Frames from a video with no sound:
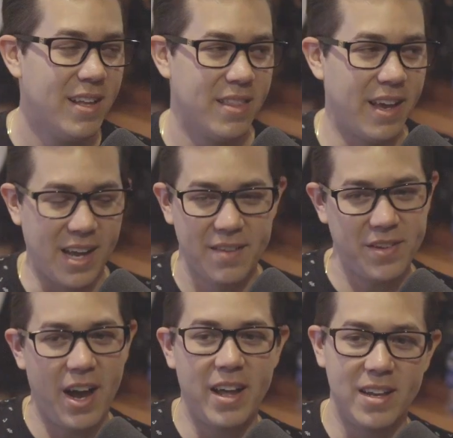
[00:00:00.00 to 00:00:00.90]
like I've
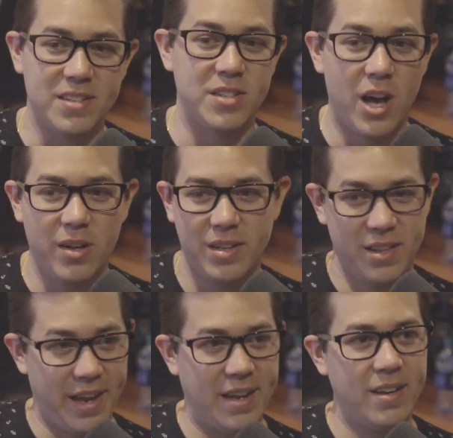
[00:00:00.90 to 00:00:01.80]
got a solid
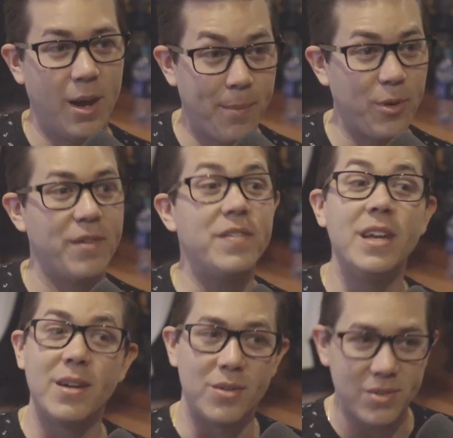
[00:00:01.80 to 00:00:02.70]
like number of
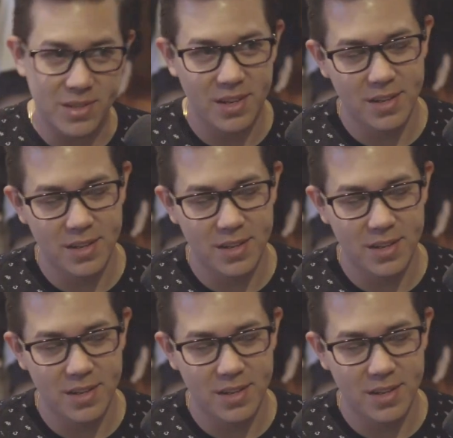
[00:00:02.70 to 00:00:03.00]
years